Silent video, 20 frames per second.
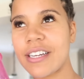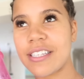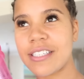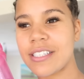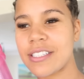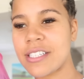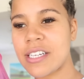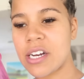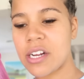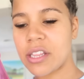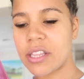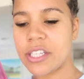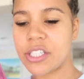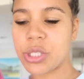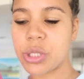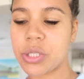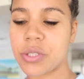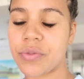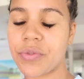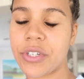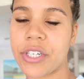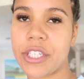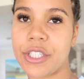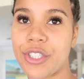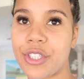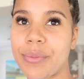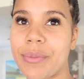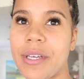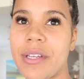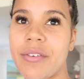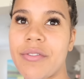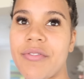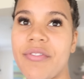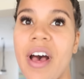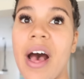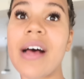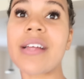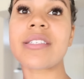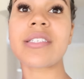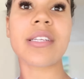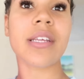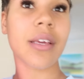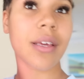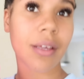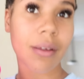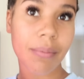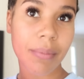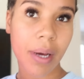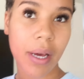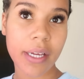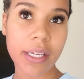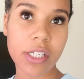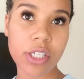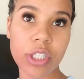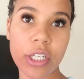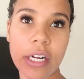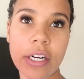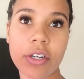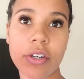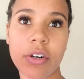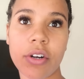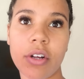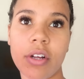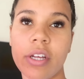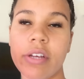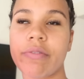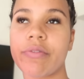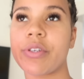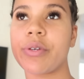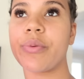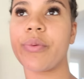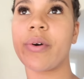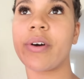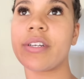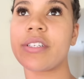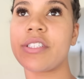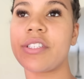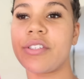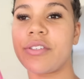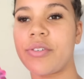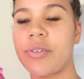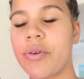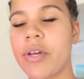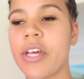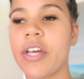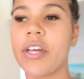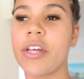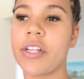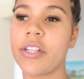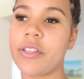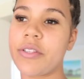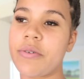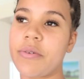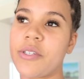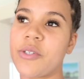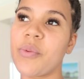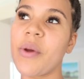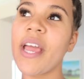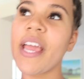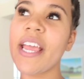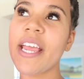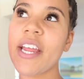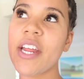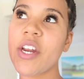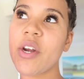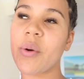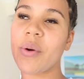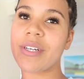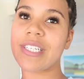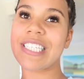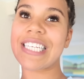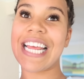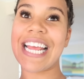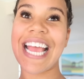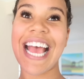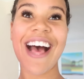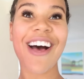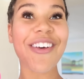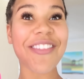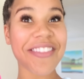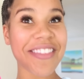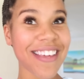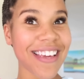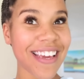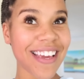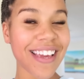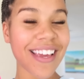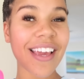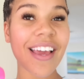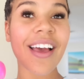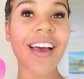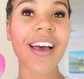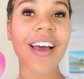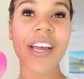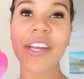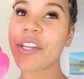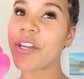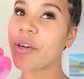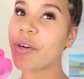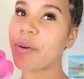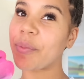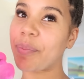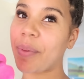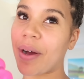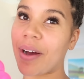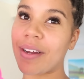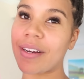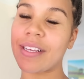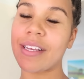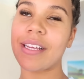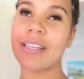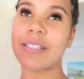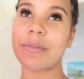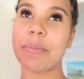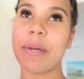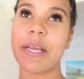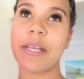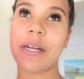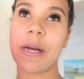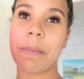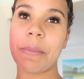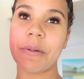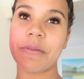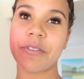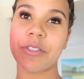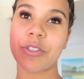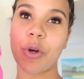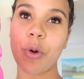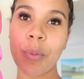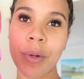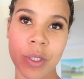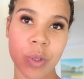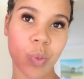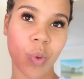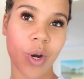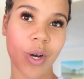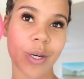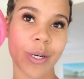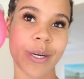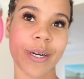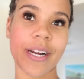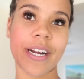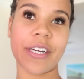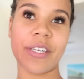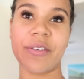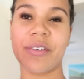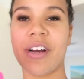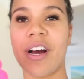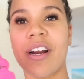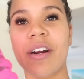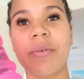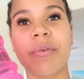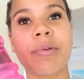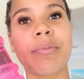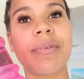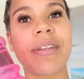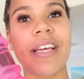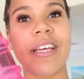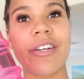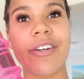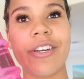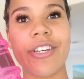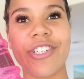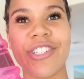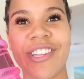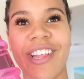necessarily just for intermittent fasting, but in general. If you want to lose weight or stay healthy, your body is made up of so much water and you gotta replenish